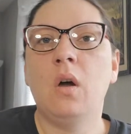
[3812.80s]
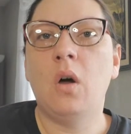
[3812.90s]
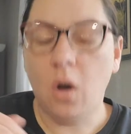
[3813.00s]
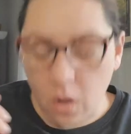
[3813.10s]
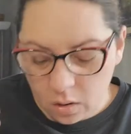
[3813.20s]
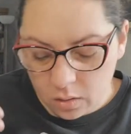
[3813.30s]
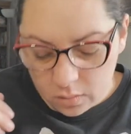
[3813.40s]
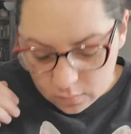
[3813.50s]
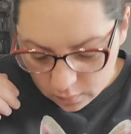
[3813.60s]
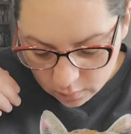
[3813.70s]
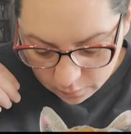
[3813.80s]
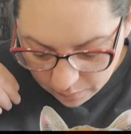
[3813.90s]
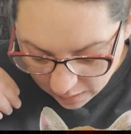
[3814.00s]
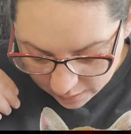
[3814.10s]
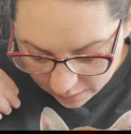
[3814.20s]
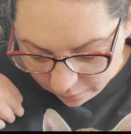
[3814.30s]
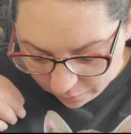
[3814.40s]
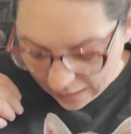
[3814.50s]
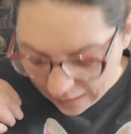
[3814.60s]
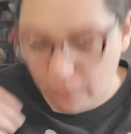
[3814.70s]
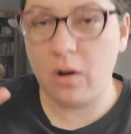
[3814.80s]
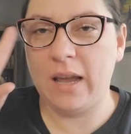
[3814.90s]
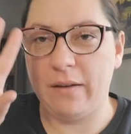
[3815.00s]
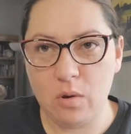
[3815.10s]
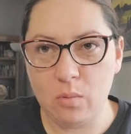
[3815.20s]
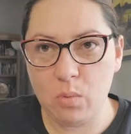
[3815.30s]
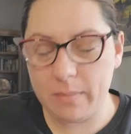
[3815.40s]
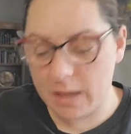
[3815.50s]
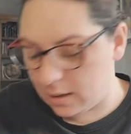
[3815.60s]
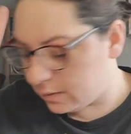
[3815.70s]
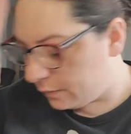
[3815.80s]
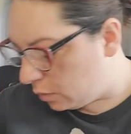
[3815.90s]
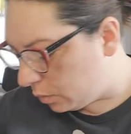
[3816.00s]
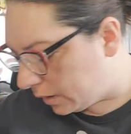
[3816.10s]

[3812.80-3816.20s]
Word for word: oh, been on here for an hour. Okay, a few more minutes, a few more